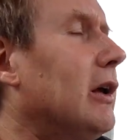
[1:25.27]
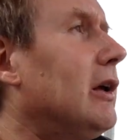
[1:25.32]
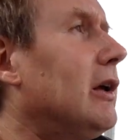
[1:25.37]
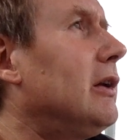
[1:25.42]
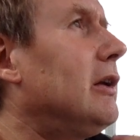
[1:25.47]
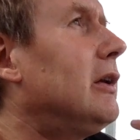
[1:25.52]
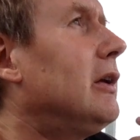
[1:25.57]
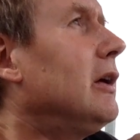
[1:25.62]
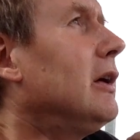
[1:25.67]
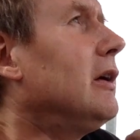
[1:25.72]

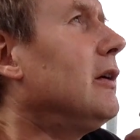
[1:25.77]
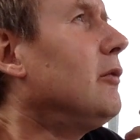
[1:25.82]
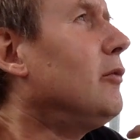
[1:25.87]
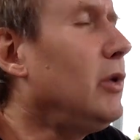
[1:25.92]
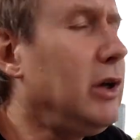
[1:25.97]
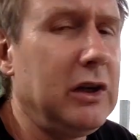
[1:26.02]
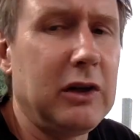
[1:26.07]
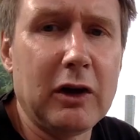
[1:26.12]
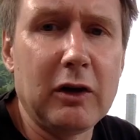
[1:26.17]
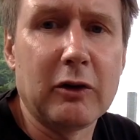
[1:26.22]
and we
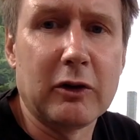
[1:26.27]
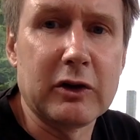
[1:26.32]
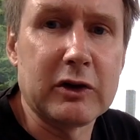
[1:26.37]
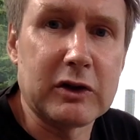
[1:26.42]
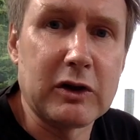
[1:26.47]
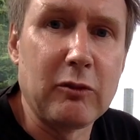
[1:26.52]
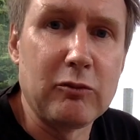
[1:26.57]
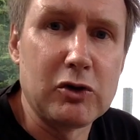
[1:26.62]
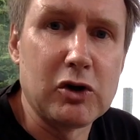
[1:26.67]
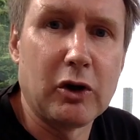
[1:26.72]
know that
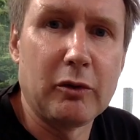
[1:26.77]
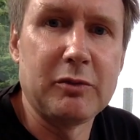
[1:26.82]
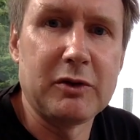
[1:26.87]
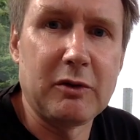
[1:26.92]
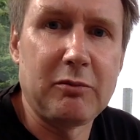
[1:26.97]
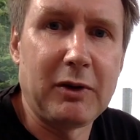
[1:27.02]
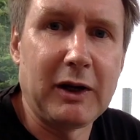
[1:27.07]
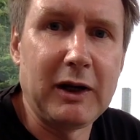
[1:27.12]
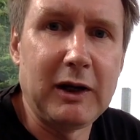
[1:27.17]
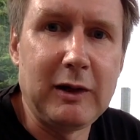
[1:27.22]
some jobs are
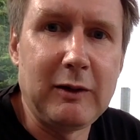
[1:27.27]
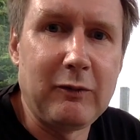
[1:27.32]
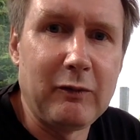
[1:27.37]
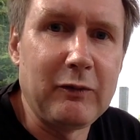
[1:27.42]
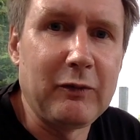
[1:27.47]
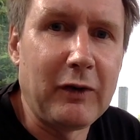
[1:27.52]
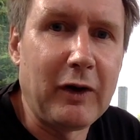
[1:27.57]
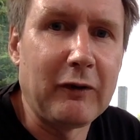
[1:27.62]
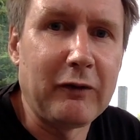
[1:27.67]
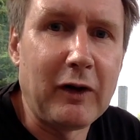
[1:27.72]
paid
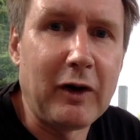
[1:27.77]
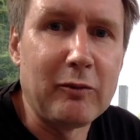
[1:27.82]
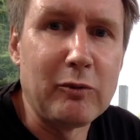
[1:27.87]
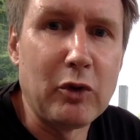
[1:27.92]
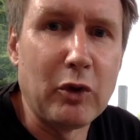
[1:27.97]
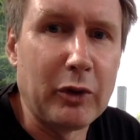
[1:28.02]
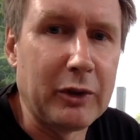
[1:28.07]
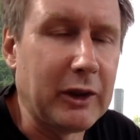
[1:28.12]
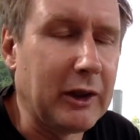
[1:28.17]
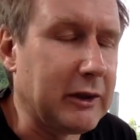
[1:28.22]
far, far
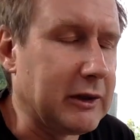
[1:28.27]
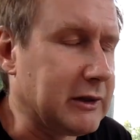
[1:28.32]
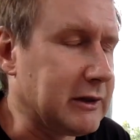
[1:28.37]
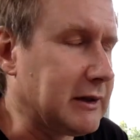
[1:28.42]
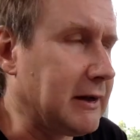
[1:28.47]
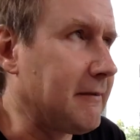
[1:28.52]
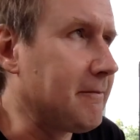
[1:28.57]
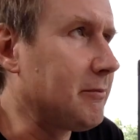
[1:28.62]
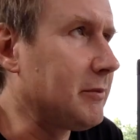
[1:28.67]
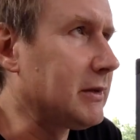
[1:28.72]
more than others.
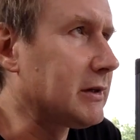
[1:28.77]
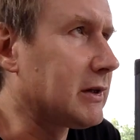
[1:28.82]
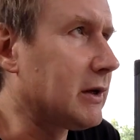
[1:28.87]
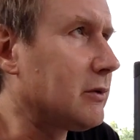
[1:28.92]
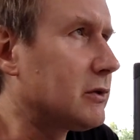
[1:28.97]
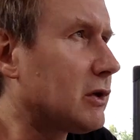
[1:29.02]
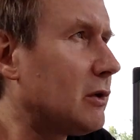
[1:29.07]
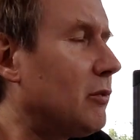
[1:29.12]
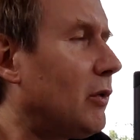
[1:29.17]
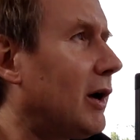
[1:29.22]

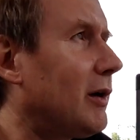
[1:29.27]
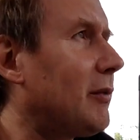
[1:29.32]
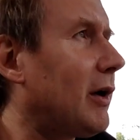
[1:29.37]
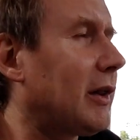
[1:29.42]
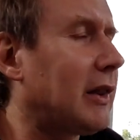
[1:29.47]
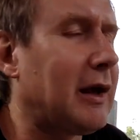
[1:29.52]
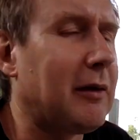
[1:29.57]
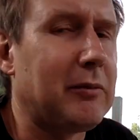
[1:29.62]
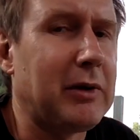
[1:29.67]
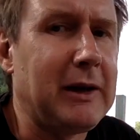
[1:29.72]
So why might
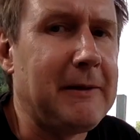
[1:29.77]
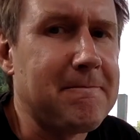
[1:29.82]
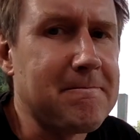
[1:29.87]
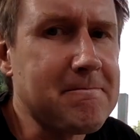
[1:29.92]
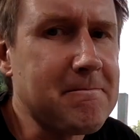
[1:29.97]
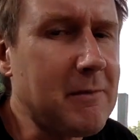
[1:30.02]
that be?